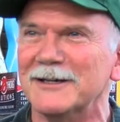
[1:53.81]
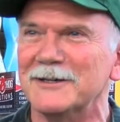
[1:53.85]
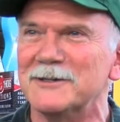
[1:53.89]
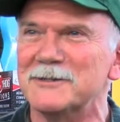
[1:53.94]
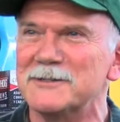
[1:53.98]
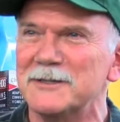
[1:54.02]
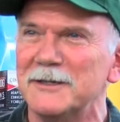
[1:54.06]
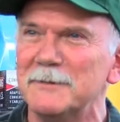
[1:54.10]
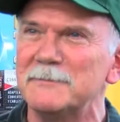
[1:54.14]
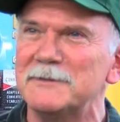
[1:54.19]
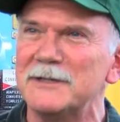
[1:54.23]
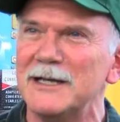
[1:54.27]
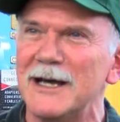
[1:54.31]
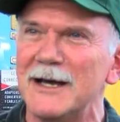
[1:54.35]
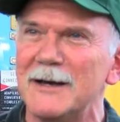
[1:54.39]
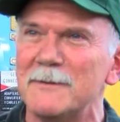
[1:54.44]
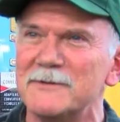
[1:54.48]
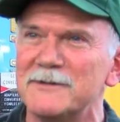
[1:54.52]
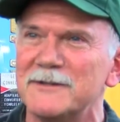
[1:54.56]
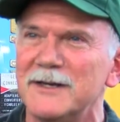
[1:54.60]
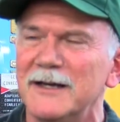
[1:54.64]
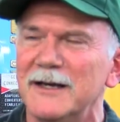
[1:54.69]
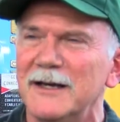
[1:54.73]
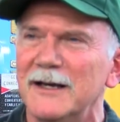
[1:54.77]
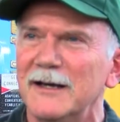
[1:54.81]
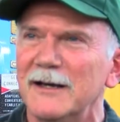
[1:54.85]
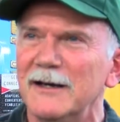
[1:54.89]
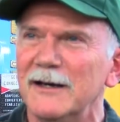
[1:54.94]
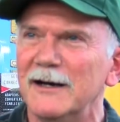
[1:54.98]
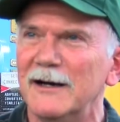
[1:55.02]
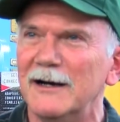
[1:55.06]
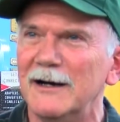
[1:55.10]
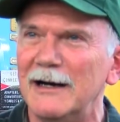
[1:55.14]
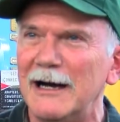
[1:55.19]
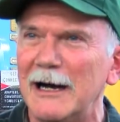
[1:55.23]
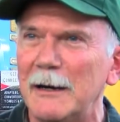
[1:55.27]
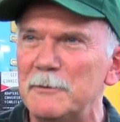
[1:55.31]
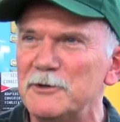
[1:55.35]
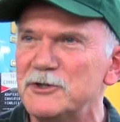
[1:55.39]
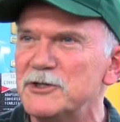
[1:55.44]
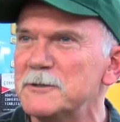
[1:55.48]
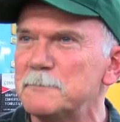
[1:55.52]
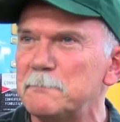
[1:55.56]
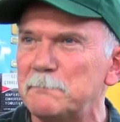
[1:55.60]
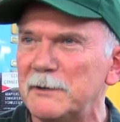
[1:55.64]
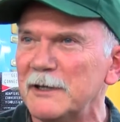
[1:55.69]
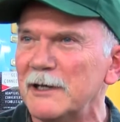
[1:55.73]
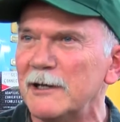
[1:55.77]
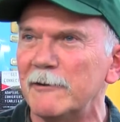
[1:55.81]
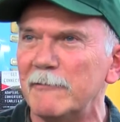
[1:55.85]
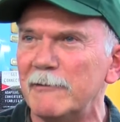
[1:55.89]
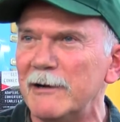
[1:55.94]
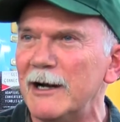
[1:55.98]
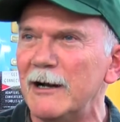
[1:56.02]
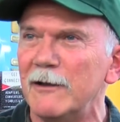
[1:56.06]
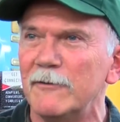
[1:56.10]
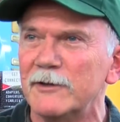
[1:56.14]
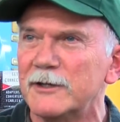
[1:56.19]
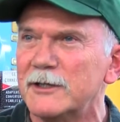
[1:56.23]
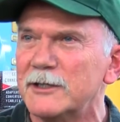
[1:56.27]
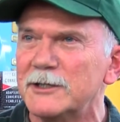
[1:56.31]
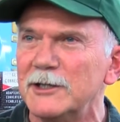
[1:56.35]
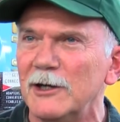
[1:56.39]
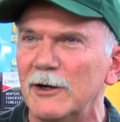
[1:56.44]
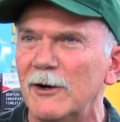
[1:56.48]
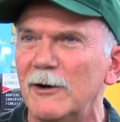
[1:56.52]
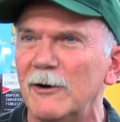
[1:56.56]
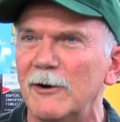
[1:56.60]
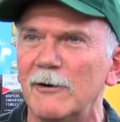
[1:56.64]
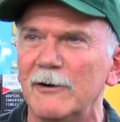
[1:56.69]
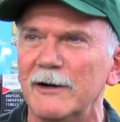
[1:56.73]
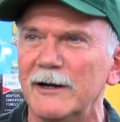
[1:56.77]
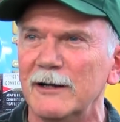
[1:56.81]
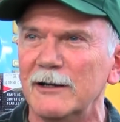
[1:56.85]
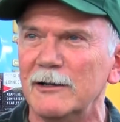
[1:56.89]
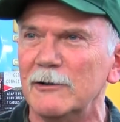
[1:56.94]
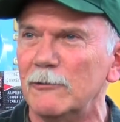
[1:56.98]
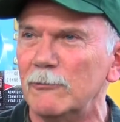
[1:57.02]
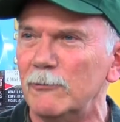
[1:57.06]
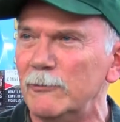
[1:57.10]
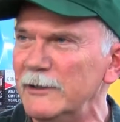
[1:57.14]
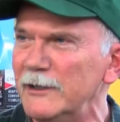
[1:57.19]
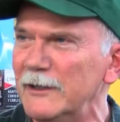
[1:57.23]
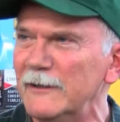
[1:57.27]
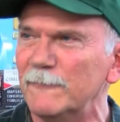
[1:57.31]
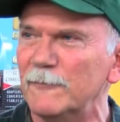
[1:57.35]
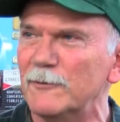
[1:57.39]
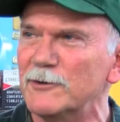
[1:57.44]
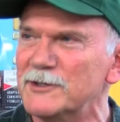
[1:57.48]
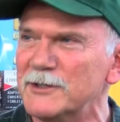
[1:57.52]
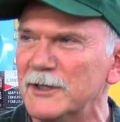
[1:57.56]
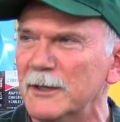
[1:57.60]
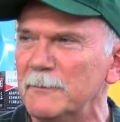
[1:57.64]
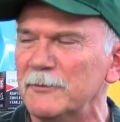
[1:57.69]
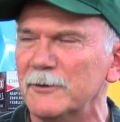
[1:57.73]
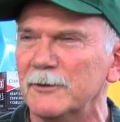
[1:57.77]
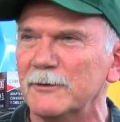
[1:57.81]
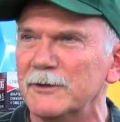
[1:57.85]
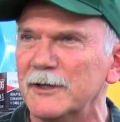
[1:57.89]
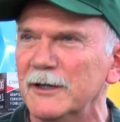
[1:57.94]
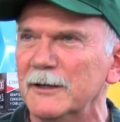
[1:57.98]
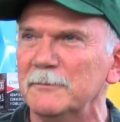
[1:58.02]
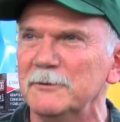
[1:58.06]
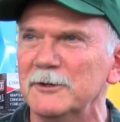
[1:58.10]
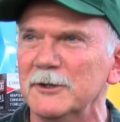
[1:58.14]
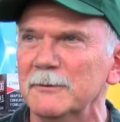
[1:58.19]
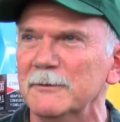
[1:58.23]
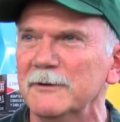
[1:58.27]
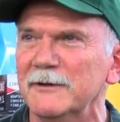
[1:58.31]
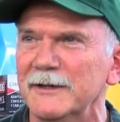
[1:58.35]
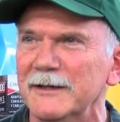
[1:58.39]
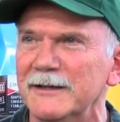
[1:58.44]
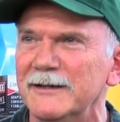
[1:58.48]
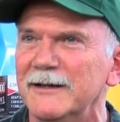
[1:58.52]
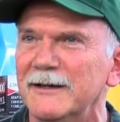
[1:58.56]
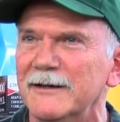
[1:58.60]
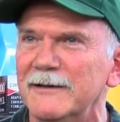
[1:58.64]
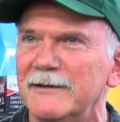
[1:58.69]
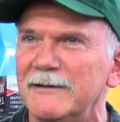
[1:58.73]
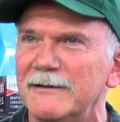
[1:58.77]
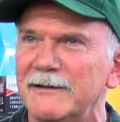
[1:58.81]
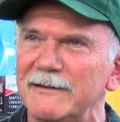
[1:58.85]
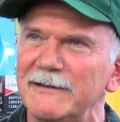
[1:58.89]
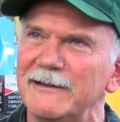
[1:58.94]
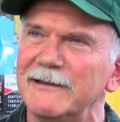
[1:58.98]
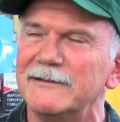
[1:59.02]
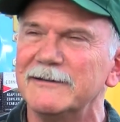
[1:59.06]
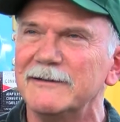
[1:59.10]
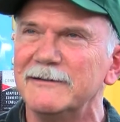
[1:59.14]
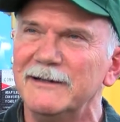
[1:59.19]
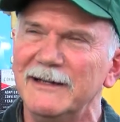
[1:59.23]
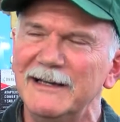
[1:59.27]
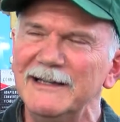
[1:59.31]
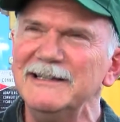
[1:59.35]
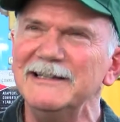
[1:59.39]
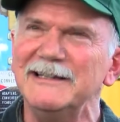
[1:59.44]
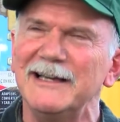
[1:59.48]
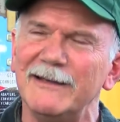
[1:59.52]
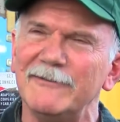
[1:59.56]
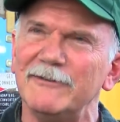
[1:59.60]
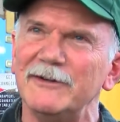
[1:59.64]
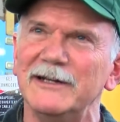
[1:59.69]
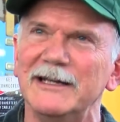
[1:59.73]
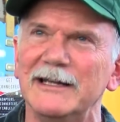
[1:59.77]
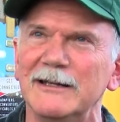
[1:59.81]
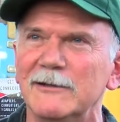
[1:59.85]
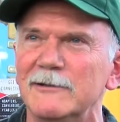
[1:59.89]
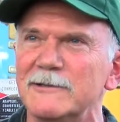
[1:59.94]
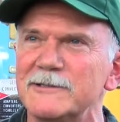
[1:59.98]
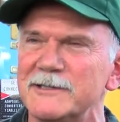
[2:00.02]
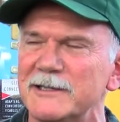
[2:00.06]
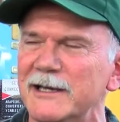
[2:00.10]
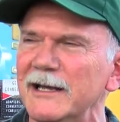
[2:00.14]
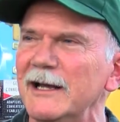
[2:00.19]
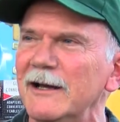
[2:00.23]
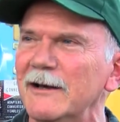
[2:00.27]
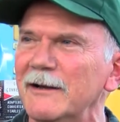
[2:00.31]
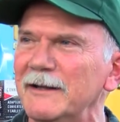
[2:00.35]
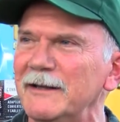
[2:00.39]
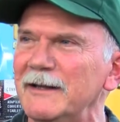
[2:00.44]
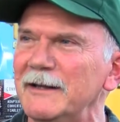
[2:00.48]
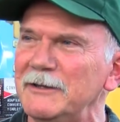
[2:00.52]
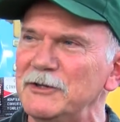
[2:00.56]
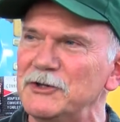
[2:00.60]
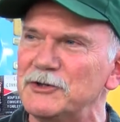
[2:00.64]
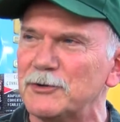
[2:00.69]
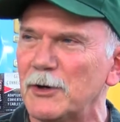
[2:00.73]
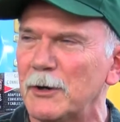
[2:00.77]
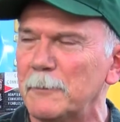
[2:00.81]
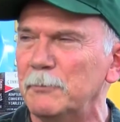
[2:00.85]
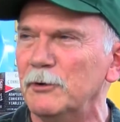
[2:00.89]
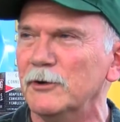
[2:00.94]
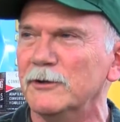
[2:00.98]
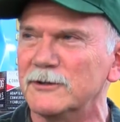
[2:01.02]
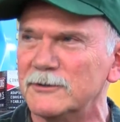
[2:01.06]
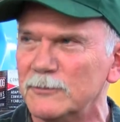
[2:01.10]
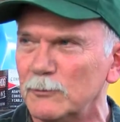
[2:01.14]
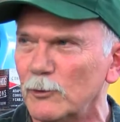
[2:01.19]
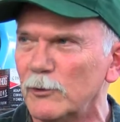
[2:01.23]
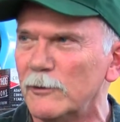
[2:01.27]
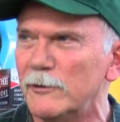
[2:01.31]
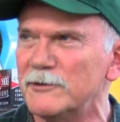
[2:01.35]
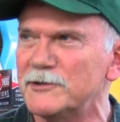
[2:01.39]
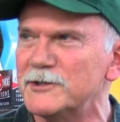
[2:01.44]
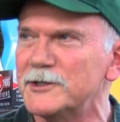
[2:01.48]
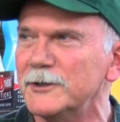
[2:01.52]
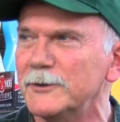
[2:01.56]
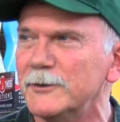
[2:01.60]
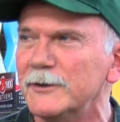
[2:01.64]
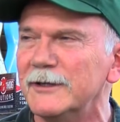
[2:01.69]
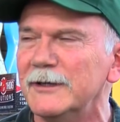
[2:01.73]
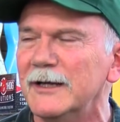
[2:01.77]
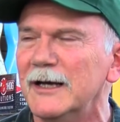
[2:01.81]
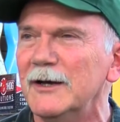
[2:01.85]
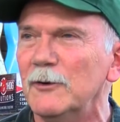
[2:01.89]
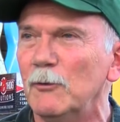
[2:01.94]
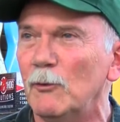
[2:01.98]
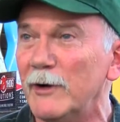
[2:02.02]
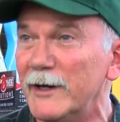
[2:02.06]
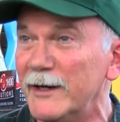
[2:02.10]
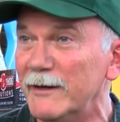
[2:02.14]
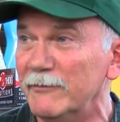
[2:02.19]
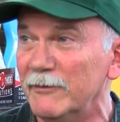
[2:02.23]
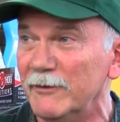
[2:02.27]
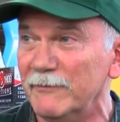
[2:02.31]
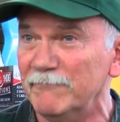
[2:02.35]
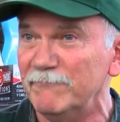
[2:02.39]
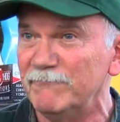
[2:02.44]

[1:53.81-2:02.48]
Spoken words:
Because sometimes I would just fiddle around the guitar and a little riff or something will come to me that I said, that's kind of a neat little sound, and then you start putting some words to it, whatever it